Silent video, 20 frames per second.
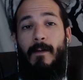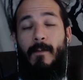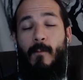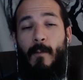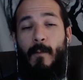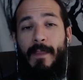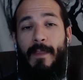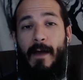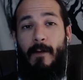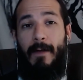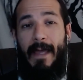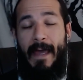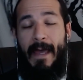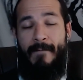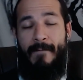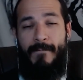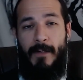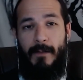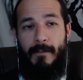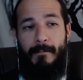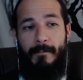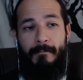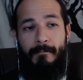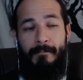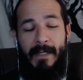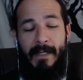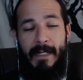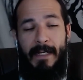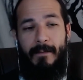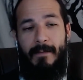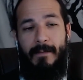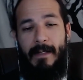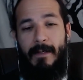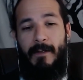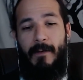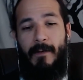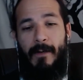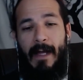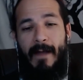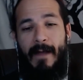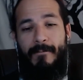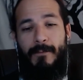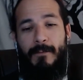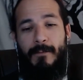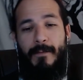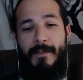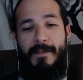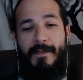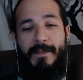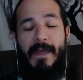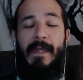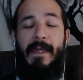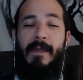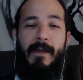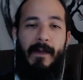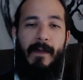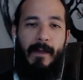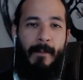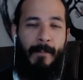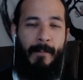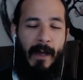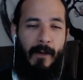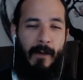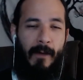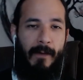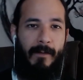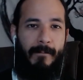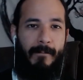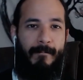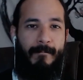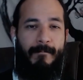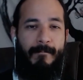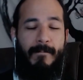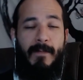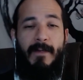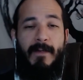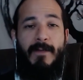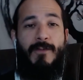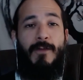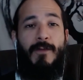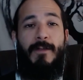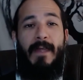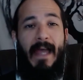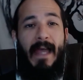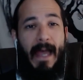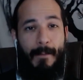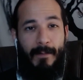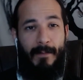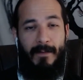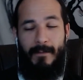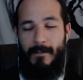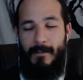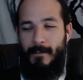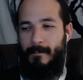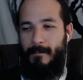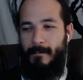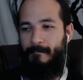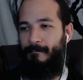without effort, meaning that you don't have to think about it. It just happens.